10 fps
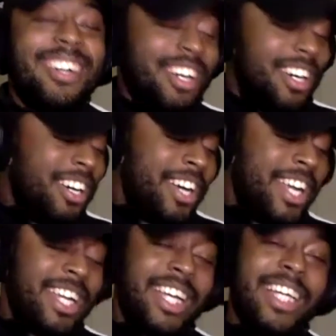All
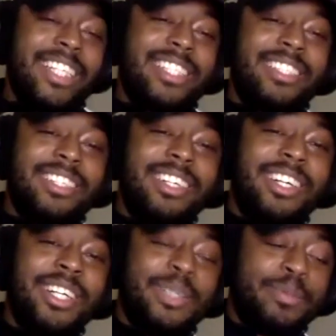right, guys.
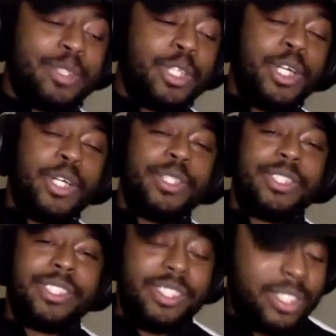So
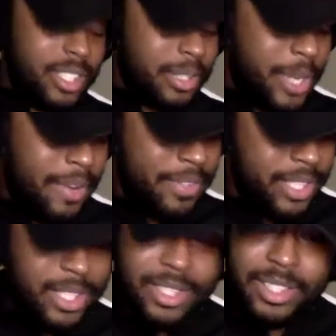we have
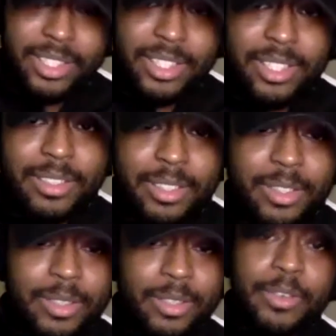a
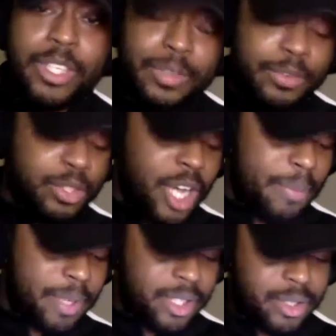good few
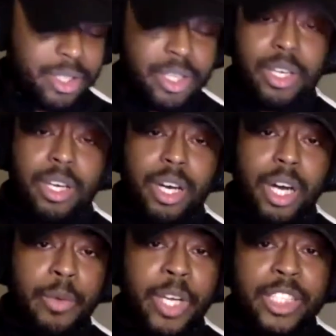topics.
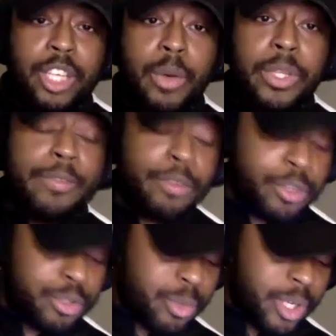We're gonna start with the
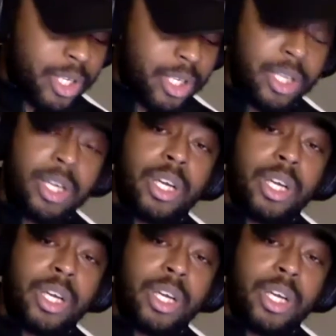first one.